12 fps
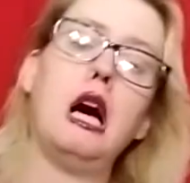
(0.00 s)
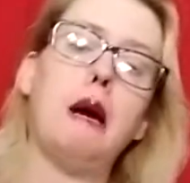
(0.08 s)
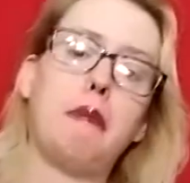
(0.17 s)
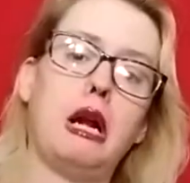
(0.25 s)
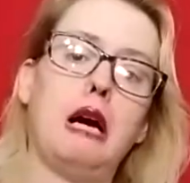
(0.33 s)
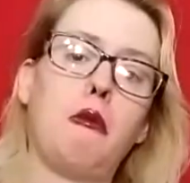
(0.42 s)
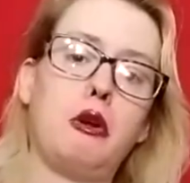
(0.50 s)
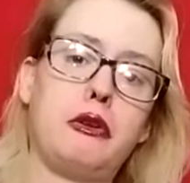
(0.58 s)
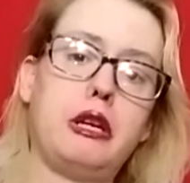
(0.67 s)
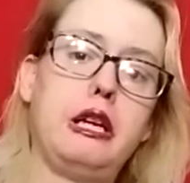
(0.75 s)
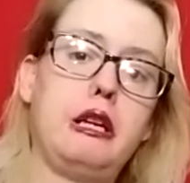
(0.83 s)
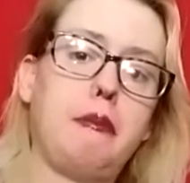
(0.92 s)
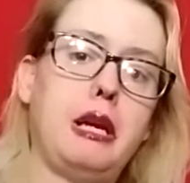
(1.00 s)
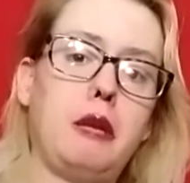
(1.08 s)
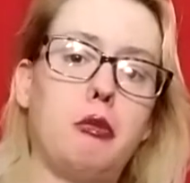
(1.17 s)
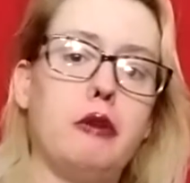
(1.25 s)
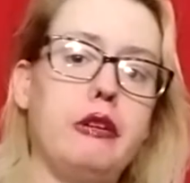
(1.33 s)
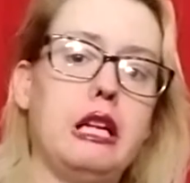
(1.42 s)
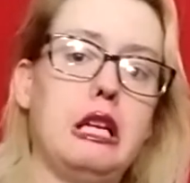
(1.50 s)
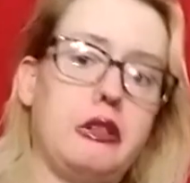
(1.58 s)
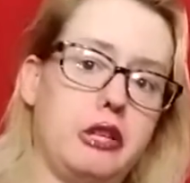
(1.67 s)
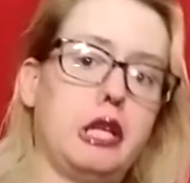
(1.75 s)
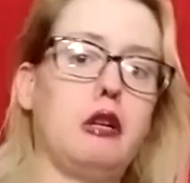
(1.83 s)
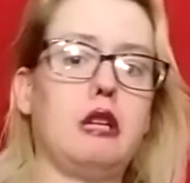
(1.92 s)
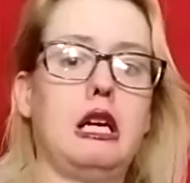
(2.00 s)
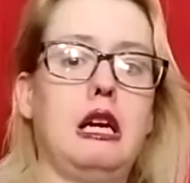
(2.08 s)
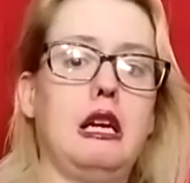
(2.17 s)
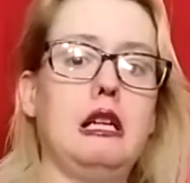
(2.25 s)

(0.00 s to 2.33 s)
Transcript: But I will tell you the best movie that still uh,